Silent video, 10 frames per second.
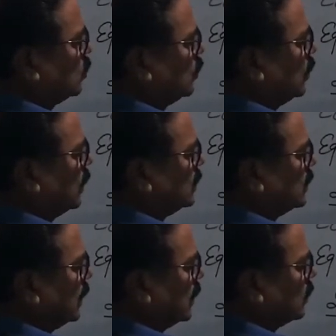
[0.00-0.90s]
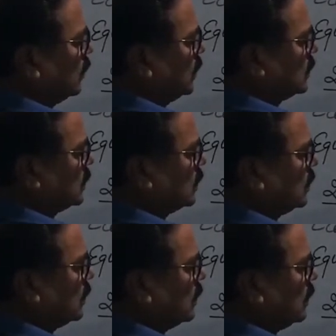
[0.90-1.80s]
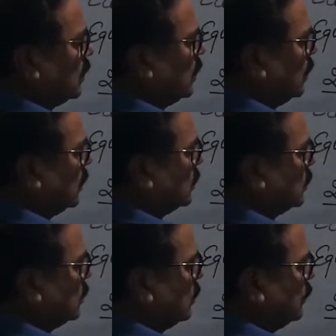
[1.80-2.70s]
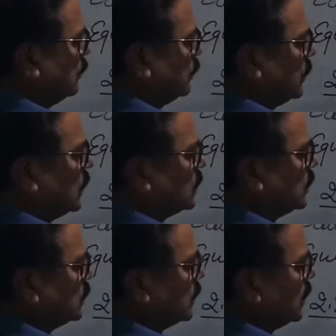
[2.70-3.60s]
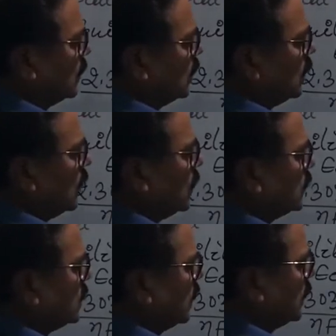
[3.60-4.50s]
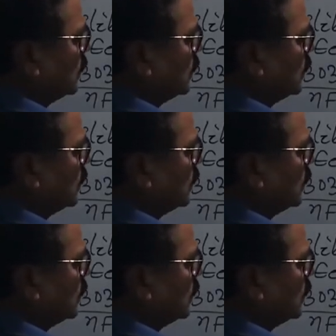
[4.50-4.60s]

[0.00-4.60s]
plus aqueous. So this is Zn